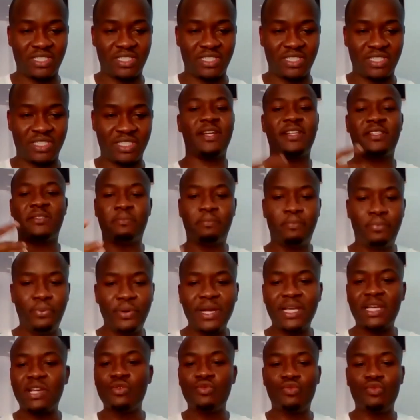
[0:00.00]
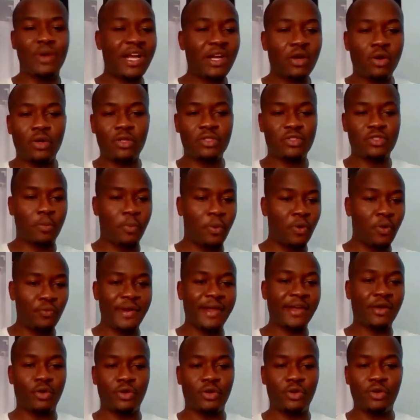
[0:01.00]
but it's breaking records upon
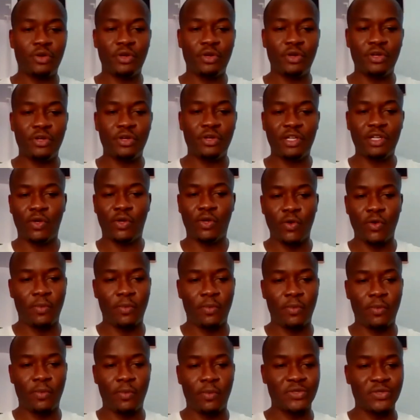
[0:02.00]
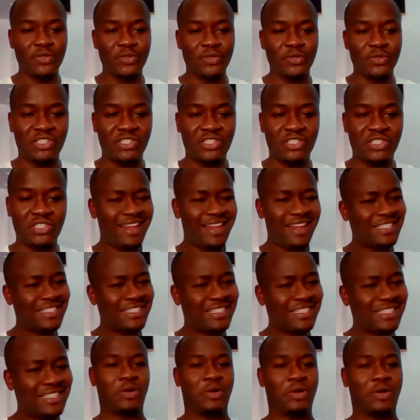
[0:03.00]
record on a global stage. Let's call
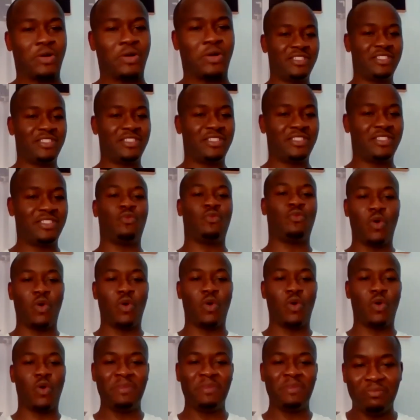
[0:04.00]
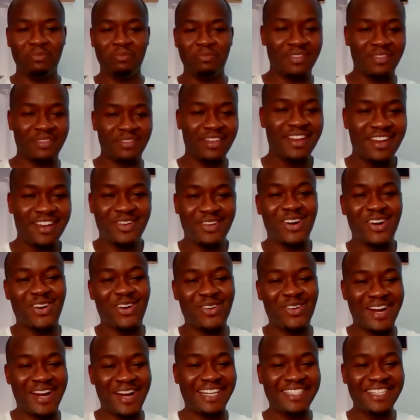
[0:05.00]
it a world meme. All
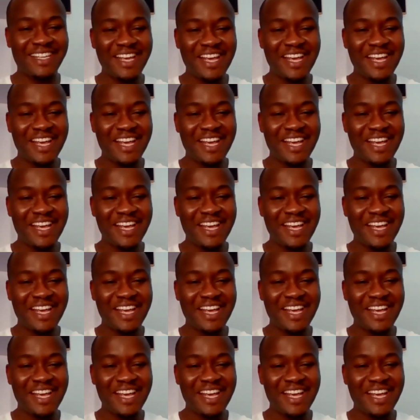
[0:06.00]
right.